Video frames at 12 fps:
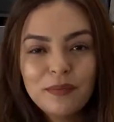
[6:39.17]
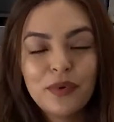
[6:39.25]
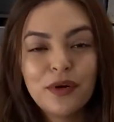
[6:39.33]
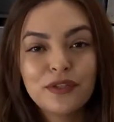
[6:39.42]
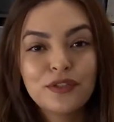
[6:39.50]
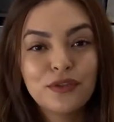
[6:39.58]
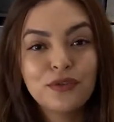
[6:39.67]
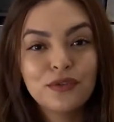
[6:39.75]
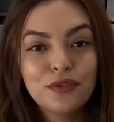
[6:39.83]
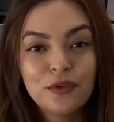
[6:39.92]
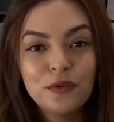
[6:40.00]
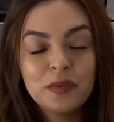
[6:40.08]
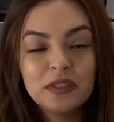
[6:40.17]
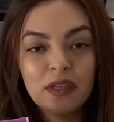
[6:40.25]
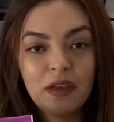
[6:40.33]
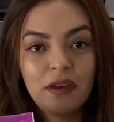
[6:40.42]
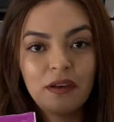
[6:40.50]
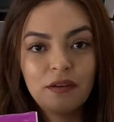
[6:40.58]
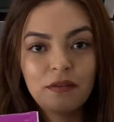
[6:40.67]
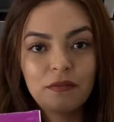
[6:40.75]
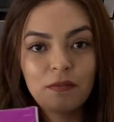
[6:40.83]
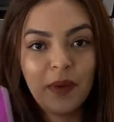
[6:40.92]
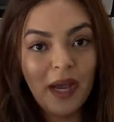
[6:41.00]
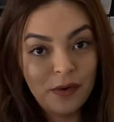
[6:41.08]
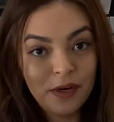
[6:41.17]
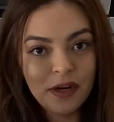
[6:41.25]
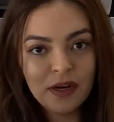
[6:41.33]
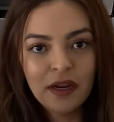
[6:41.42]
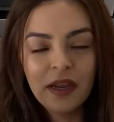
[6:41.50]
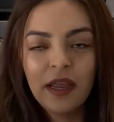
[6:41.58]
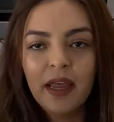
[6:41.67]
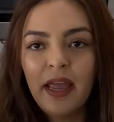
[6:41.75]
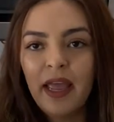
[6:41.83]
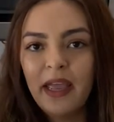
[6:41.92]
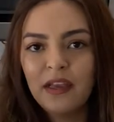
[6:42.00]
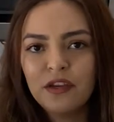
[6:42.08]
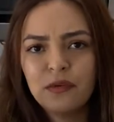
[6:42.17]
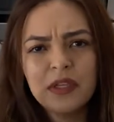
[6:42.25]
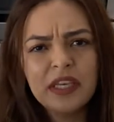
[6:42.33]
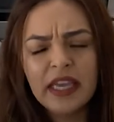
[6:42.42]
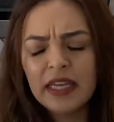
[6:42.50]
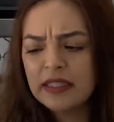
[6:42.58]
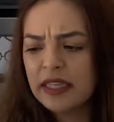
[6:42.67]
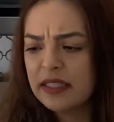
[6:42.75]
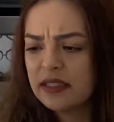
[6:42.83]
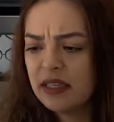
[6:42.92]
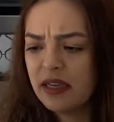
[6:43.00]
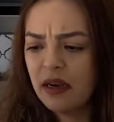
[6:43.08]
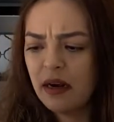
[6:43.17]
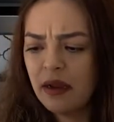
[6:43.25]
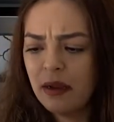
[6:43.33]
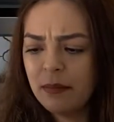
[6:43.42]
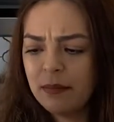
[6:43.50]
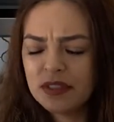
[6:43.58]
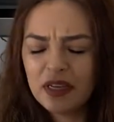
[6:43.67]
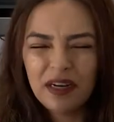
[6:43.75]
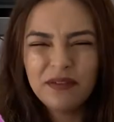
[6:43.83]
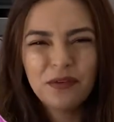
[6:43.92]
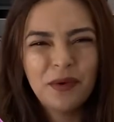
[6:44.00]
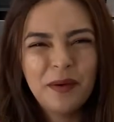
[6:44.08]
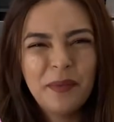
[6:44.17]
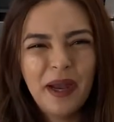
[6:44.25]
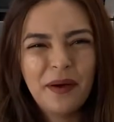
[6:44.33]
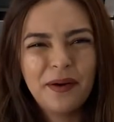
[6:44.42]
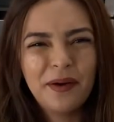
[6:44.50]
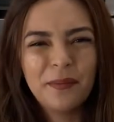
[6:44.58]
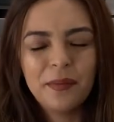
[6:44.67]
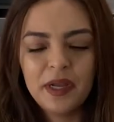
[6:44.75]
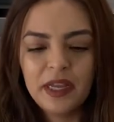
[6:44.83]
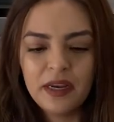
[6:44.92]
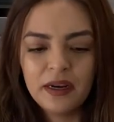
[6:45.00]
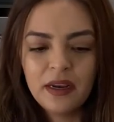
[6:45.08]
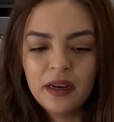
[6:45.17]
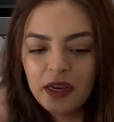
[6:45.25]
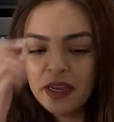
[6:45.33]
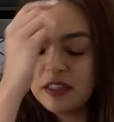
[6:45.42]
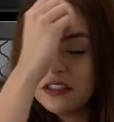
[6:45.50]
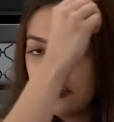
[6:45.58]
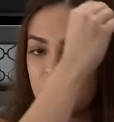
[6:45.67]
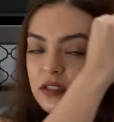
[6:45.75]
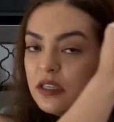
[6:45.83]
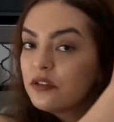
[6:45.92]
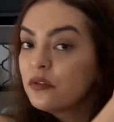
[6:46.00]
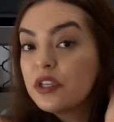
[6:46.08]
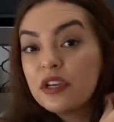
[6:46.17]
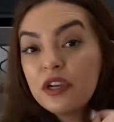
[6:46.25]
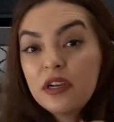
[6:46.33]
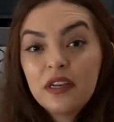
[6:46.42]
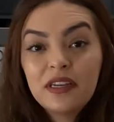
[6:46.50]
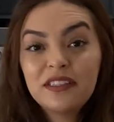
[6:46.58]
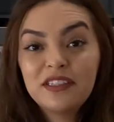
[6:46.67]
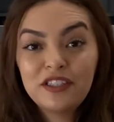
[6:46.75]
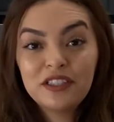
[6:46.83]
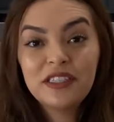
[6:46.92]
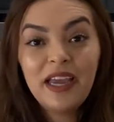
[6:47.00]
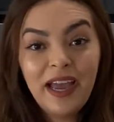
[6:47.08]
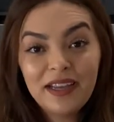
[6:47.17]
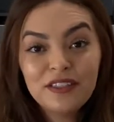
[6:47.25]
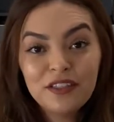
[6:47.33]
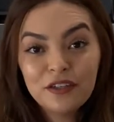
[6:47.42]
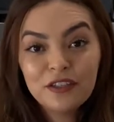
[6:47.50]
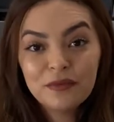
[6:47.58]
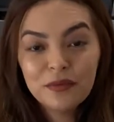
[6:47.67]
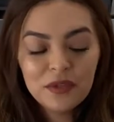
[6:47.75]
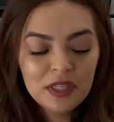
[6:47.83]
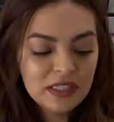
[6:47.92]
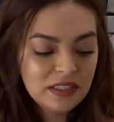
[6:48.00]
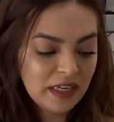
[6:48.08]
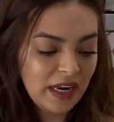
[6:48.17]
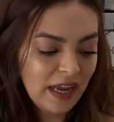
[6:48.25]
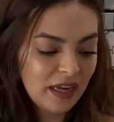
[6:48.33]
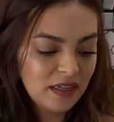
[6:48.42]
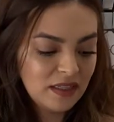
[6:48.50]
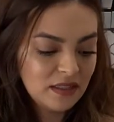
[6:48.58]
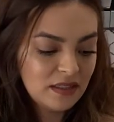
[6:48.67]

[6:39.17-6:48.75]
per 2 scoops of powder. And you really can't taste it. It's kind of a red powder, but it's really good in addition to add to your smoothies. It has